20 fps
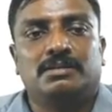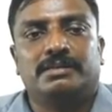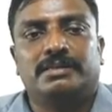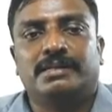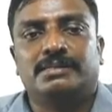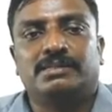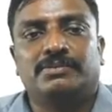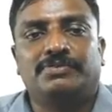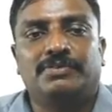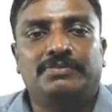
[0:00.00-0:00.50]

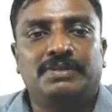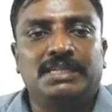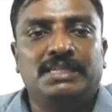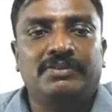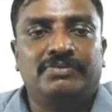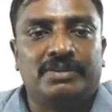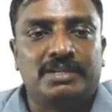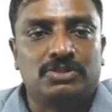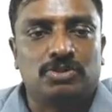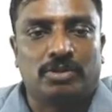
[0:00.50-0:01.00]
There's a 50
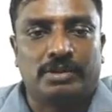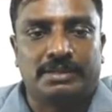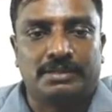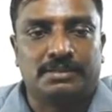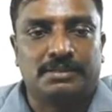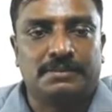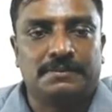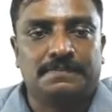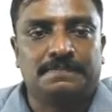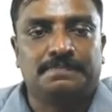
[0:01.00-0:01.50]
difference on it.
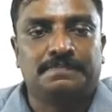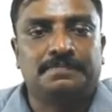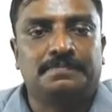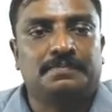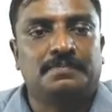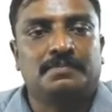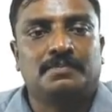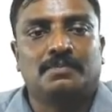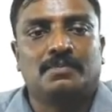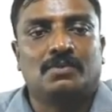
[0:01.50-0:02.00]

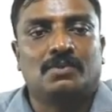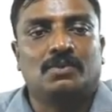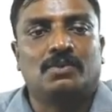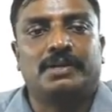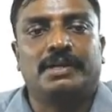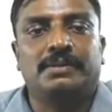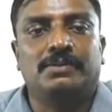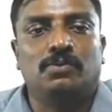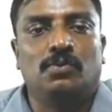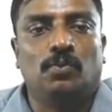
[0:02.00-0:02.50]

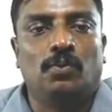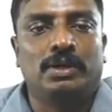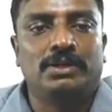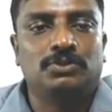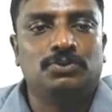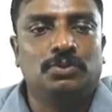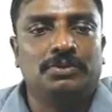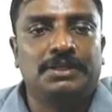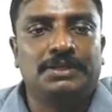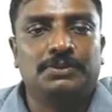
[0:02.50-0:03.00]
Okay.
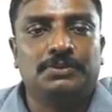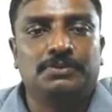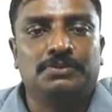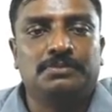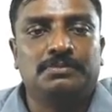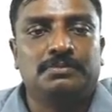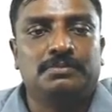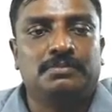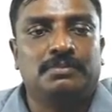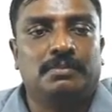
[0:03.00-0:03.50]
122
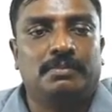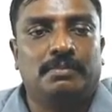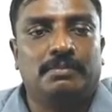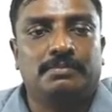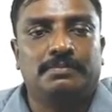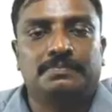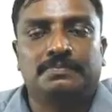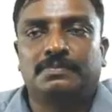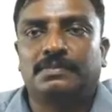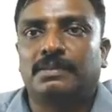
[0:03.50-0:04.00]

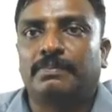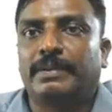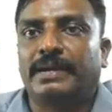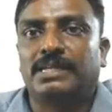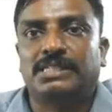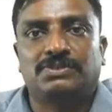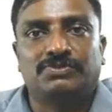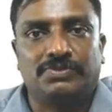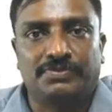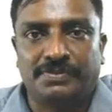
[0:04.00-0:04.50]

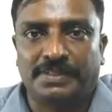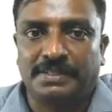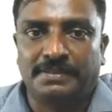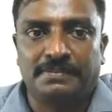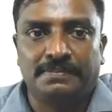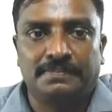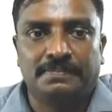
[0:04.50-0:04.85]
minus 50.